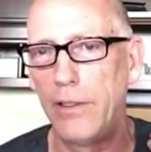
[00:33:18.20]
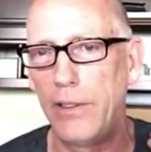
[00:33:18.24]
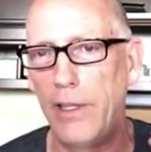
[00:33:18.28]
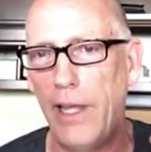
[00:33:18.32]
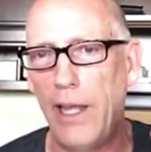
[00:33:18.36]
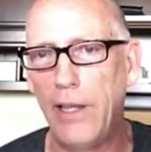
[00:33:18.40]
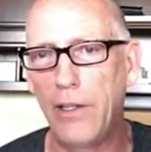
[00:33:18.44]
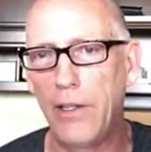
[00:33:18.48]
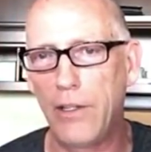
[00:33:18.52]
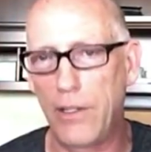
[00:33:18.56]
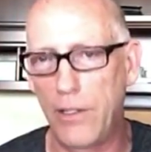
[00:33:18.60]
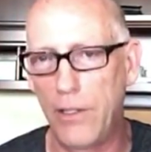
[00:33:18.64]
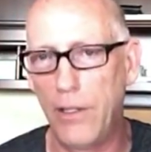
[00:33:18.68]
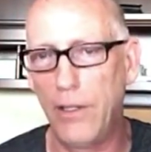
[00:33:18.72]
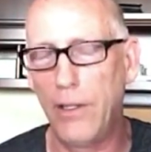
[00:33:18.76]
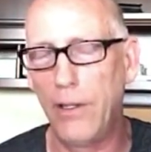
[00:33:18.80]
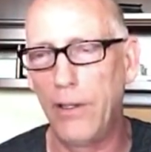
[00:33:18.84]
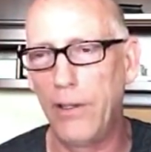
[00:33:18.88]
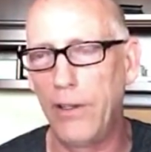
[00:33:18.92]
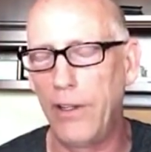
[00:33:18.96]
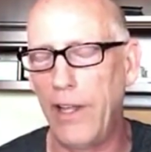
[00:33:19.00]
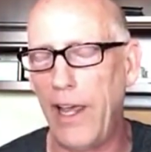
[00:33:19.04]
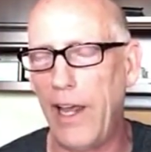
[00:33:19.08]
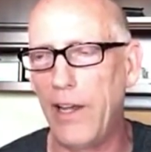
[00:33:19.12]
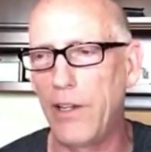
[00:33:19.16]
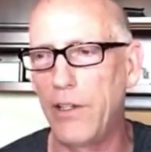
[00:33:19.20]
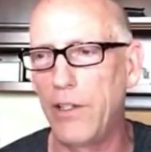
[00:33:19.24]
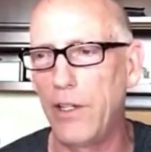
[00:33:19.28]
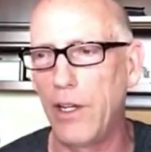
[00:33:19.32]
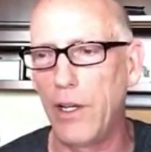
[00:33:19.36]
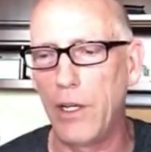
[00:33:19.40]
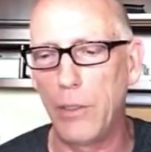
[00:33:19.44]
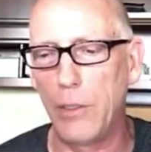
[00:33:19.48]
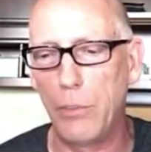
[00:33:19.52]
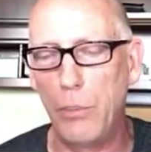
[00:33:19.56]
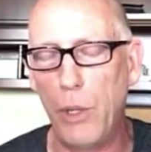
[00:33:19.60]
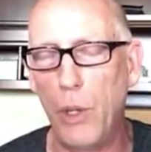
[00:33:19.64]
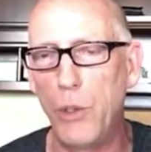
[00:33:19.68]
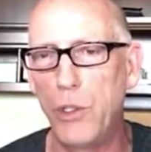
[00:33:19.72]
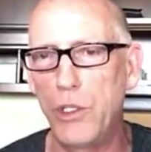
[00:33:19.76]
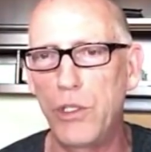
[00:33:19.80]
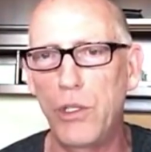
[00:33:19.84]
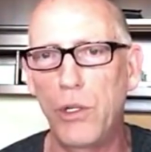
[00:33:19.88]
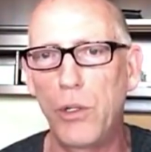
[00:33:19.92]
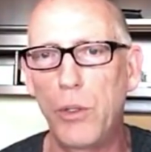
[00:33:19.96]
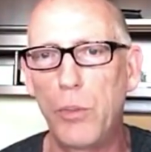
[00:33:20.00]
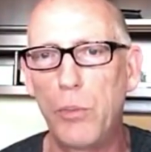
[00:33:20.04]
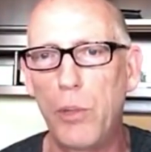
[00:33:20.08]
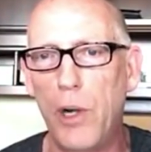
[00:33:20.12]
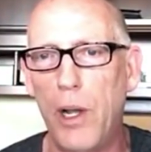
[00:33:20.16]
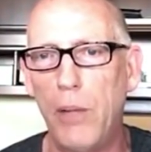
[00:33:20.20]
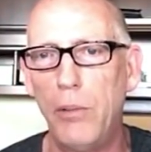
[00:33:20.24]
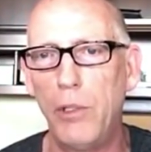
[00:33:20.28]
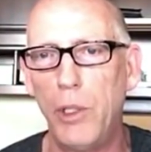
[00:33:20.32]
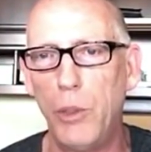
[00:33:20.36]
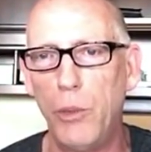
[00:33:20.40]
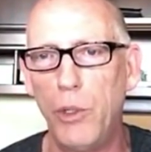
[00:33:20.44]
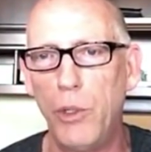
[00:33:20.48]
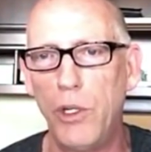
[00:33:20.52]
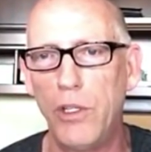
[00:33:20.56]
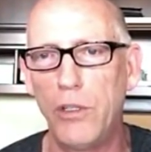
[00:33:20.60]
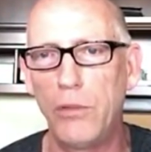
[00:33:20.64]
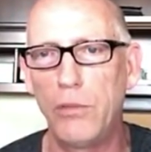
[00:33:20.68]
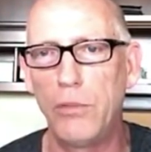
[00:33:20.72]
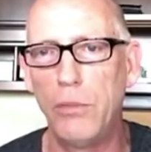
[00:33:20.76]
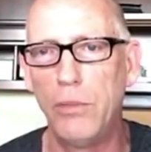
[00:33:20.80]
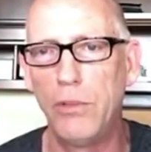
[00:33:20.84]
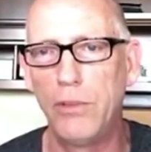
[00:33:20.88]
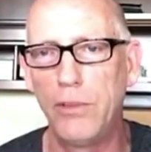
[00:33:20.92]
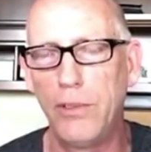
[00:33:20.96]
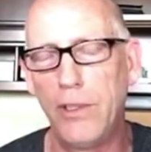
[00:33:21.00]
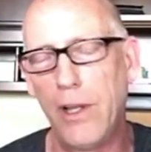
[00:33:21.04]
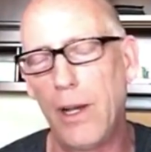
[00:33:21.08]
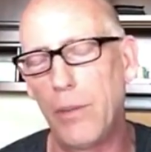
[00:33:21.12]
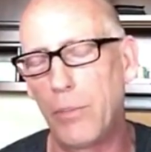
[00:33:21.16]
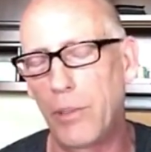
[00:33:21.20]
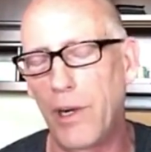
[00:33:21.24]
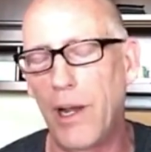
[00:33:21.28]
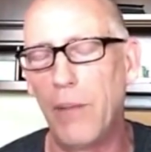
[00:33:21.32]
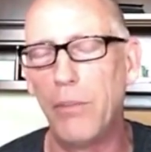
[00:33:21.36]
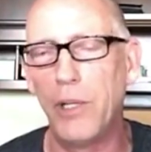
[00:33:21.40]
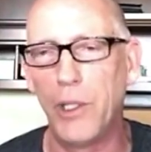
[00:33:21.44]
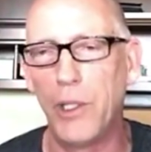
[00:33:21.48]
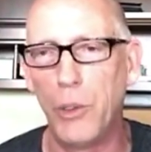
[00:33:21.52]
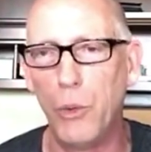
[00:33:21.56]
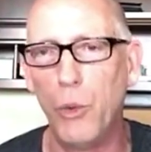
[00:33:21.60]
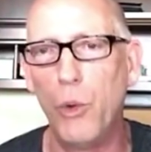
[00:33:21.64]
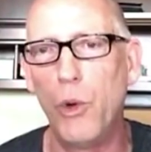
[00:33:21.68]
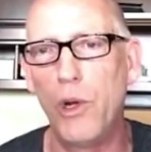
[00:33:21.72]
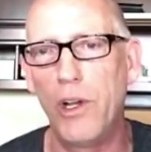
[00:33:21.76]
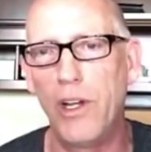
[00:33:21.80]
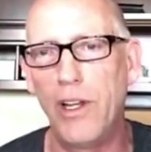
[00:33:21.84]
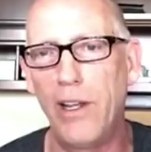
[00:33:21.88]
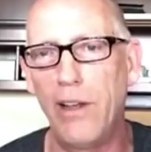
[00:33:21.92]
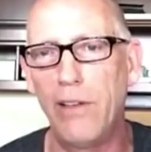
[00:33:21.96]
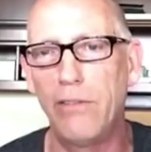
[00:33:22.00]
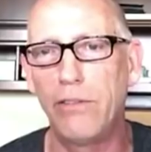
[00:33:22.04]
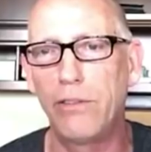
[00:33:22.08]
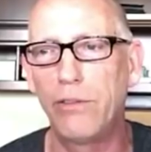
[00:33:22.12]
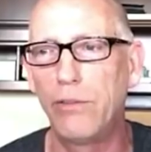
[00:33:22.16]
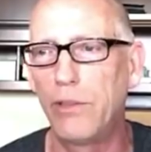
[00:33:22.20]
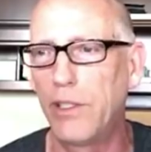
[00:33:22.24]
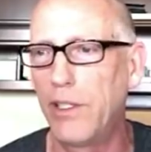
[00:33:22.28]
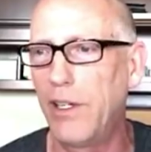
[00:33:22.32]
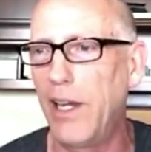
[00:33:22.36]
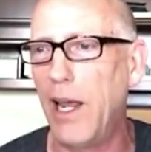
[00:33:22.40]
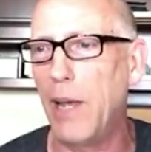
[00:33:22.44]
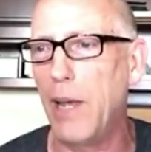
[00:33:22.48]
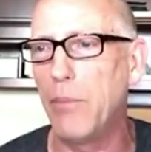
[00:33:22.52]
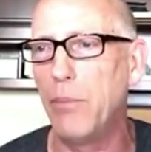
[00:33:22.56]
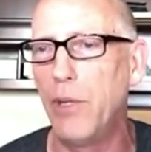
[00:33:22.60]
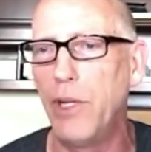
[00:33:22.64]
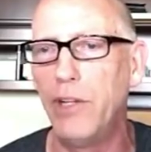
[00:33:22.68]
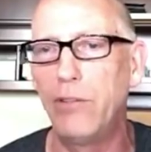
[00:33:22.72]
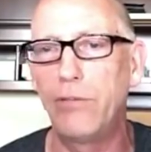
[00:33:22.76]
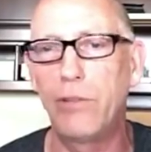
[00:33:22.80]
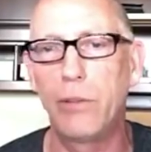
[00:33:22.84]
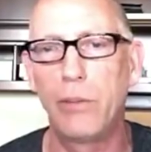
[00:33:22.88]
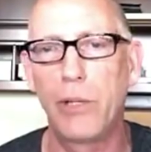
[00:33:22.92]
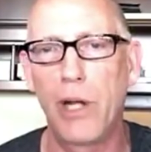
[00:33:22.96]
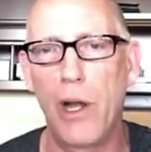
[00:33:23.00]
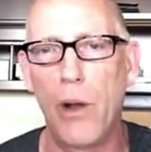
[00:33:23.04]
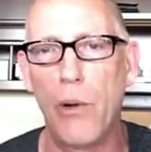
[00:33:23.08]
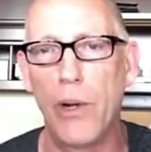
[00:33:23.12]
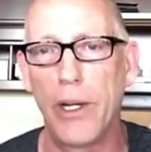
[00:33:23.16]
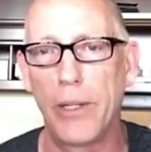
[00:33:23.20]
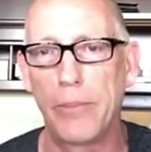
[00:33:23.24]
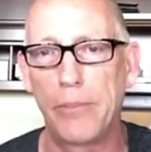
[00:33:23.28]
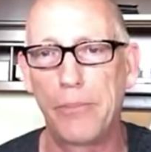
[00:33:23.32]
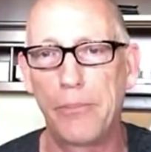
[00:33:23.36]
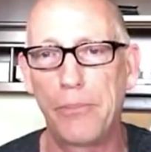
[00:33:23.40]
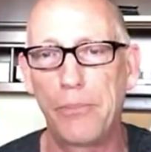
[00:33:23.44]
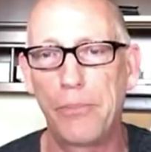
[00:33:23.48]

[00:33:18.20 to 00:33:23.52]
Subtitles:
that poster would have kept me from going.